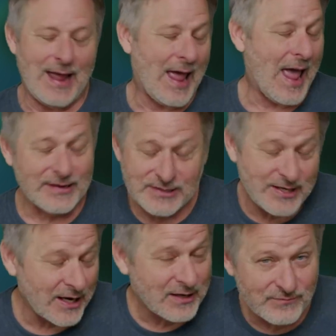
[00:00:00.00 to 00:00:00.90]

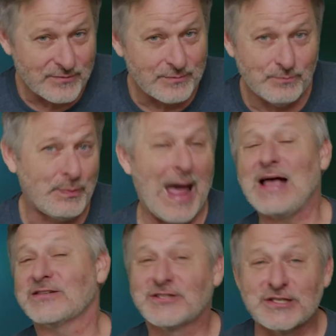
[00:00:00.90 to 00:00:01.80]
detective
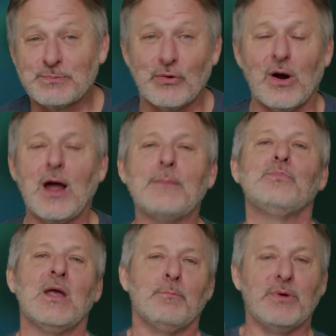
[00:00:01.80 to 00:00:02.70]
past his prime.
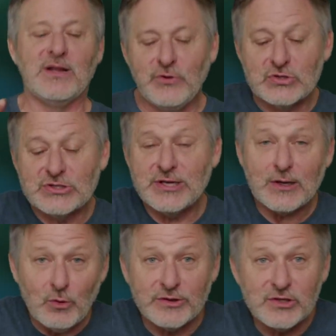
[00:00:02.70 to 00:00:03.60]
But if you stick
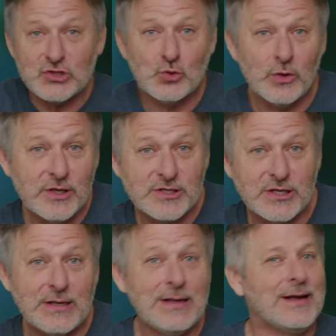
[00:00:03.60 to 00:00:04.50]
with this
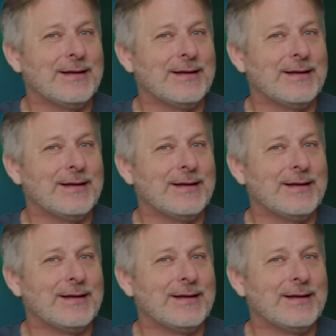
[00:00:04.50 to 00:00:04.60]
trilogy,